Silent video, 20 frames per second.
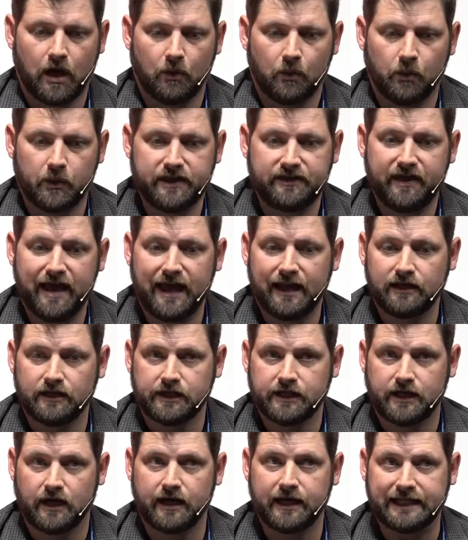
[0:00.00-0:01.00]
We then
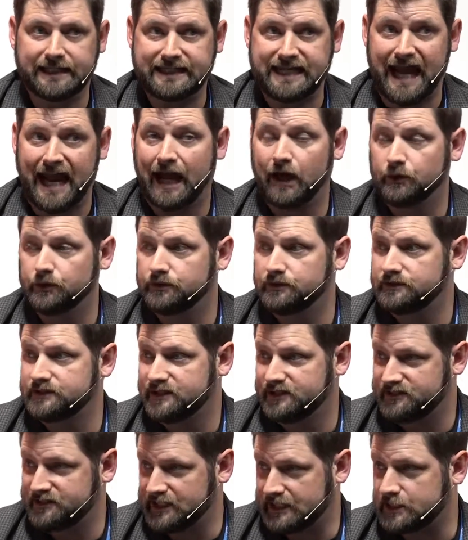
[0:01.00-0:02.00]
cut it down
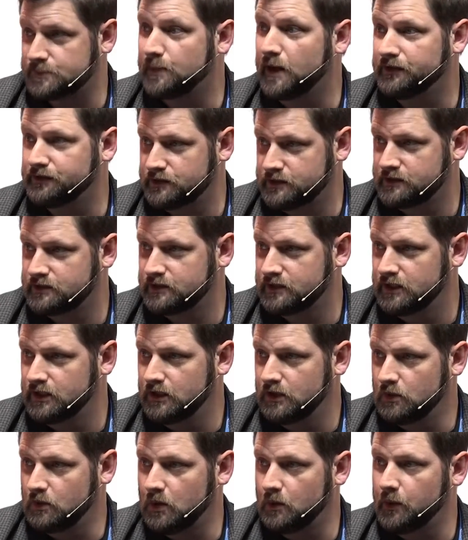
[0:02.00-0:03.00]
to 6 months,
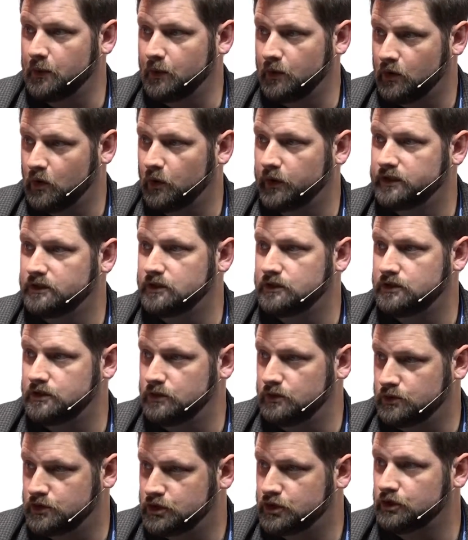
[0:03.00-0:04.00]
where we were going to
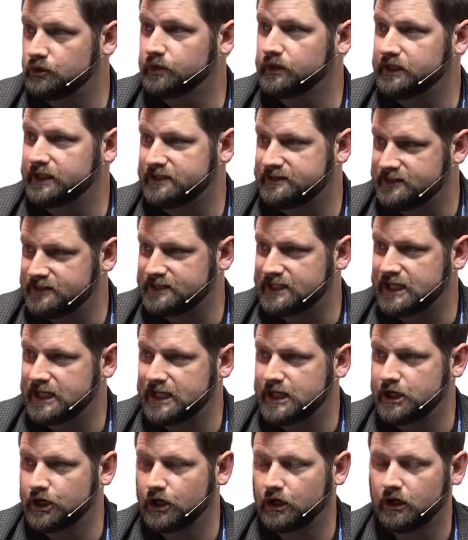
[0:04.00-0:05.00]
do 2 releases a
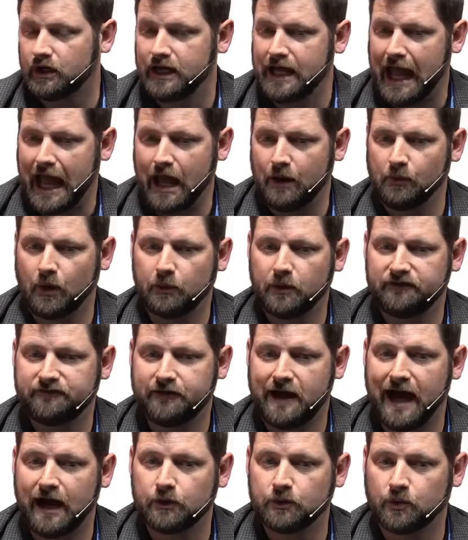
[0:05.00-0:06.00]
year, and what we
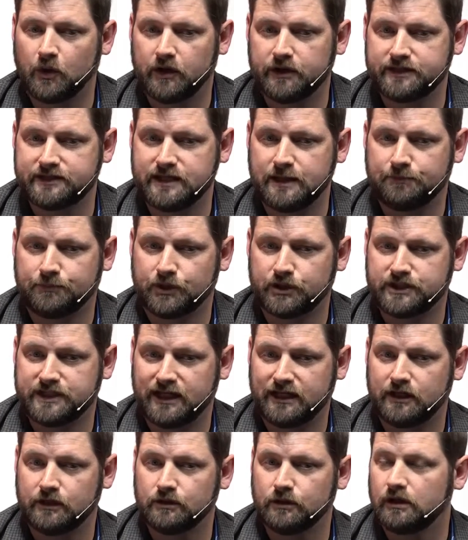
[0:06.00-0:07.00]
found was that
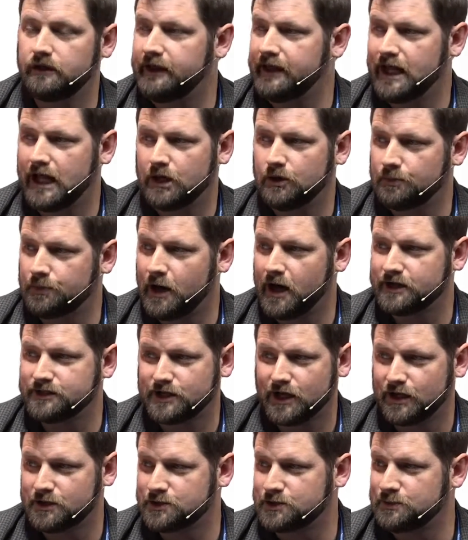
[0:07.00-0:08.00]
particularly enterprise
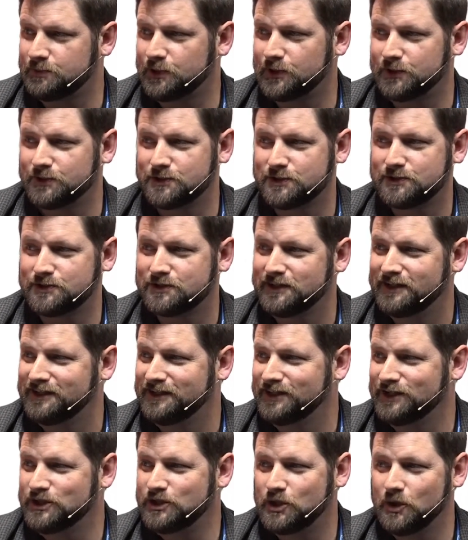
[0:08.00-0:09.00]
customers,
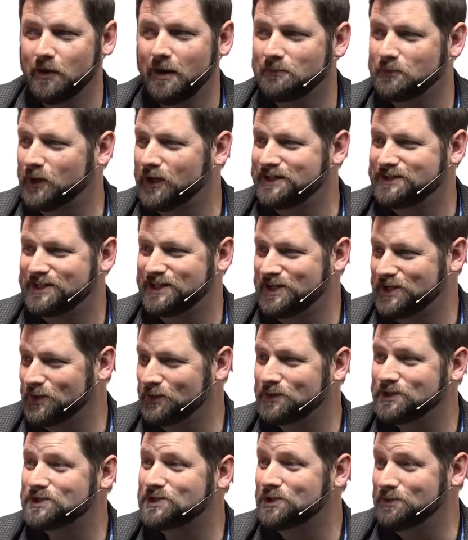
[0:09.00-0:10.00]
2 upgrades a year
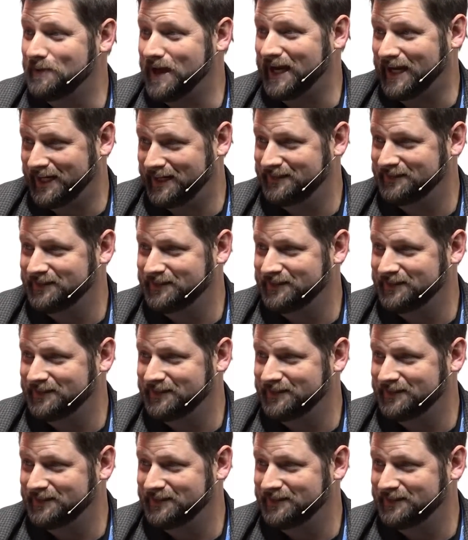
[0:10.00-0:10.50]
was too many.